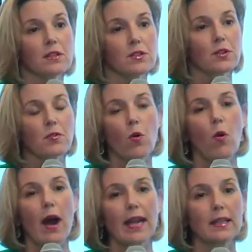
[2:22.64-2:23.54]
sort of
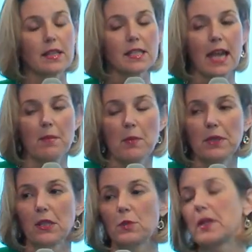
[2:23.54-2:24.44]
quietly, this came up a
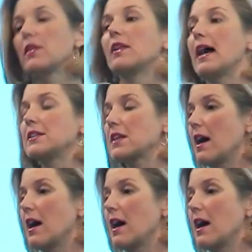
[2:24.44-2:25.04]
little bit in the last